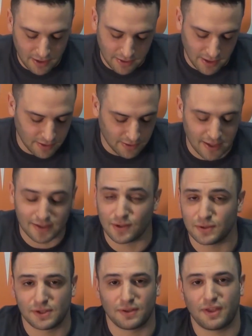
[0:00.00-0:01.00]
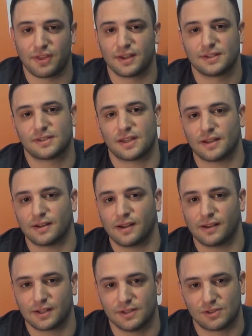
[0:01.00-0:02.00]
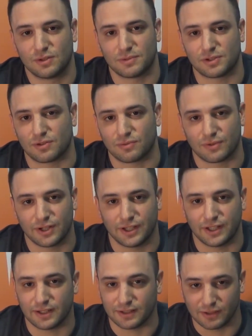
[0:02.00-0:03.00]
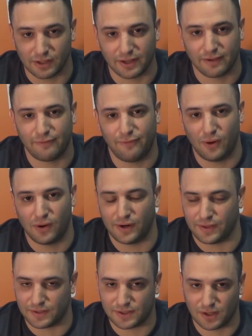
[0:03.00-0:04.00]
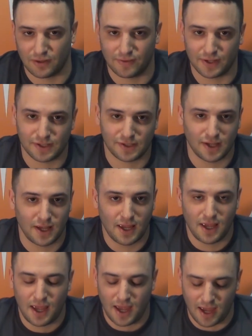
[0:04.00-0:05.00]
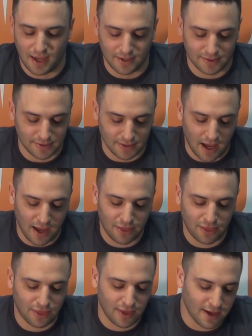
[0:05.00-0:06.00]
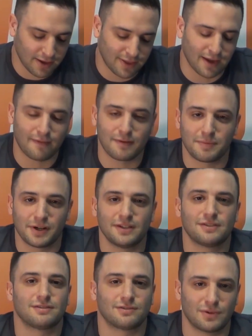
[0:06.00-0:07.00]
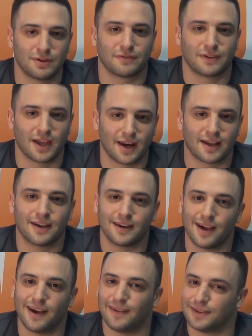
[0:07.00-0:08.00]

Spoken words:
That those are the things that consumers are really looking for in the service, and I think that everybody's sort of getting it now.